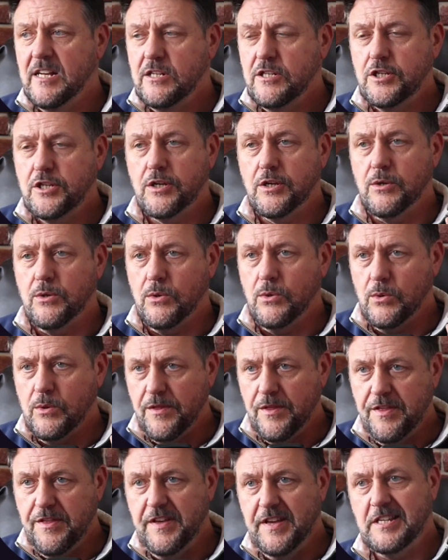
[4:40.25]
to
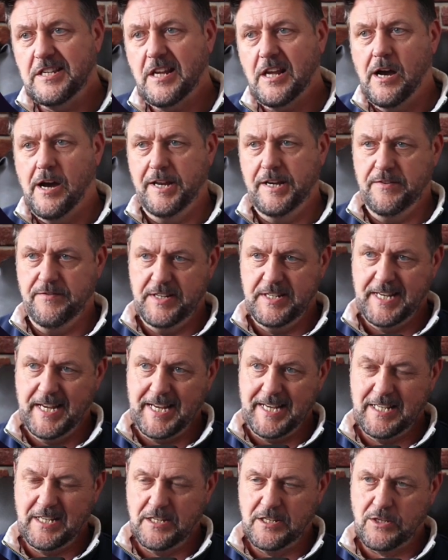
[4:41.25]
this kind of a
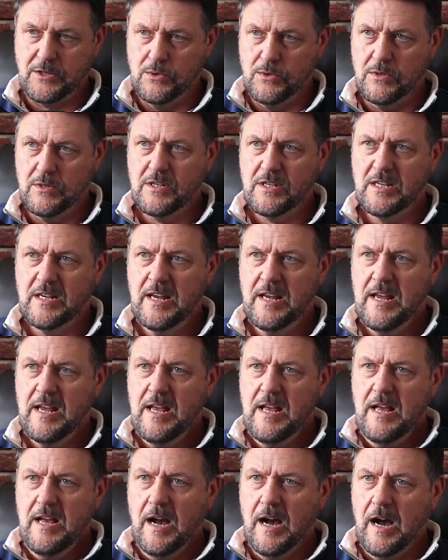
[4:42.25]
data source,
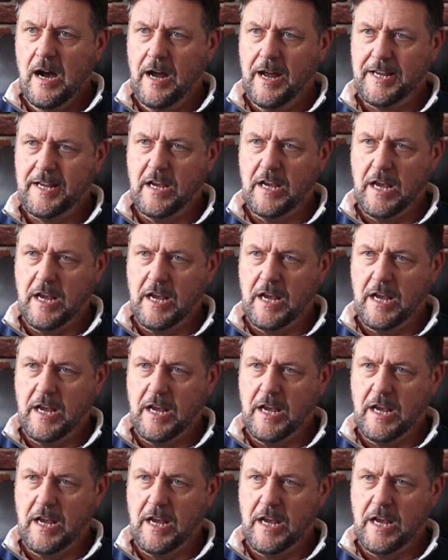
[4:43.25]
I could go